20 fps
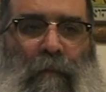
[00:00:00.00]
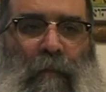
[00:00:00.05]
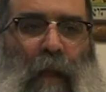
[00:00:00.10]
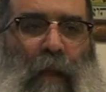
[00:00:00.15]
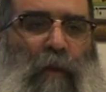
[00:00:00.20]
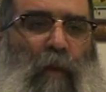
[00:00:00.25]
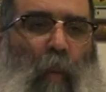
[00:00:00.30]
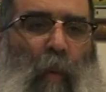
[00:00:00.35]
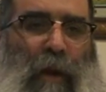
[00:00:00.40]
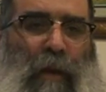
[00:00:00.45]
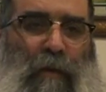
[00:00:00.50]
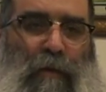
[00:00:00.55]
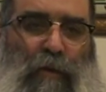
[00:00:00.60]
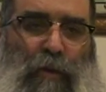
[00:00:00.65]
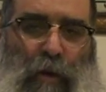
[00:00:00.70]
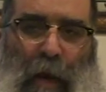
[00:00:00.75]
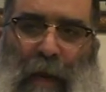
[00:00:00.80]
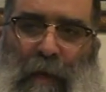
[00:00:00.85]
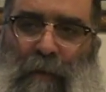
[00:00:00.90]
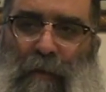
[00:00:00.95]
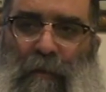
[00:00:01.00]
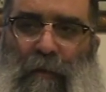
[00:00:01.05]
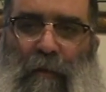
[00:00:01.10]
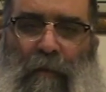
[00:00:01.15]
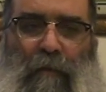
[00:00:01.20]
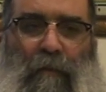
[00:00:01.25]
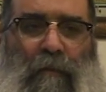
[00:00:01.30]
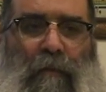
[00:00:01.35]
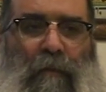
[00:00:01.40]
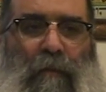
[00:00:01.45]
And the way you dressed,
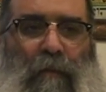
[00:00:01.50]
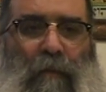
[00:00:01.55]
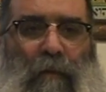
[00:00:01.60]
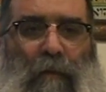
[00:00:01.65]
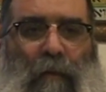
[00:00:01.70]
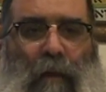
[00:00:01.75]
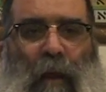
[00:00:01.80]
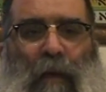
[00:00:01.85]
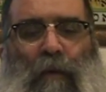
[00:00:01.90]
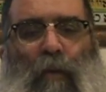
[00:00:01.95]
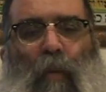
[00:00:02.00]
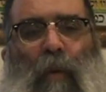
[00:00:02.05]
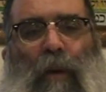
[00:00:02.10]
and the